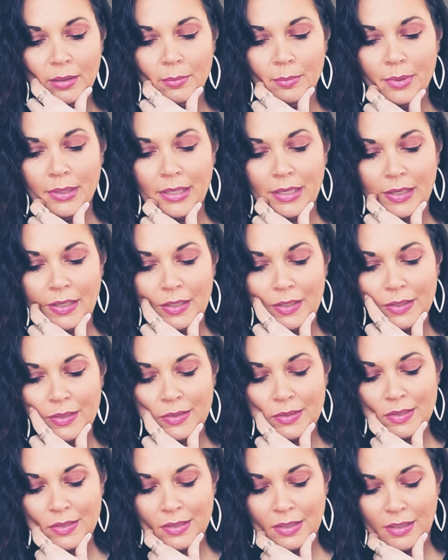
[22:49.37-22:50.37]

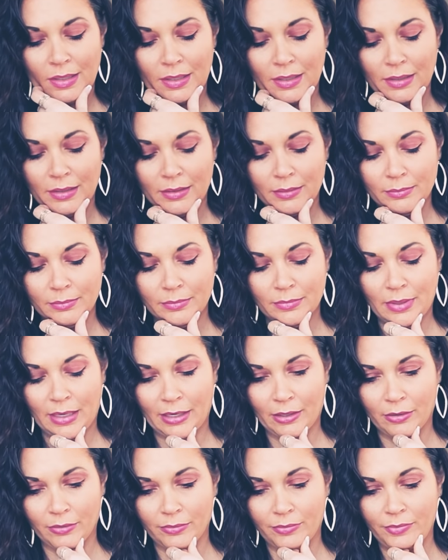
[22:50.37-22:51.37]
because I
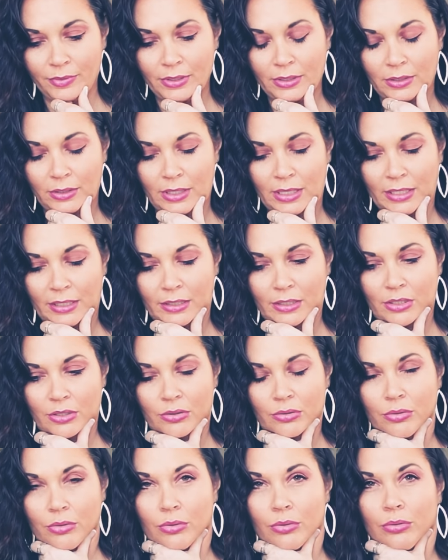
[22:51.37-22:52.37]
don't feel like
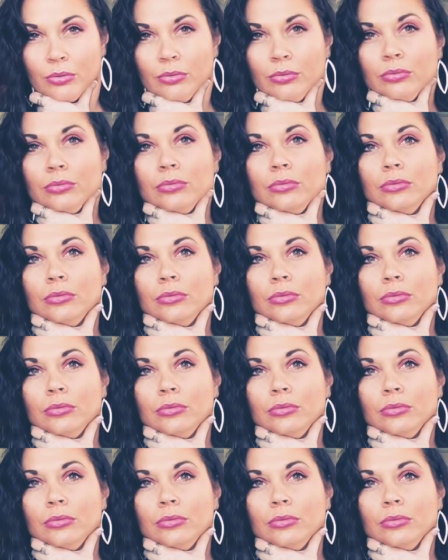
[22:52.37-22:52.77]
you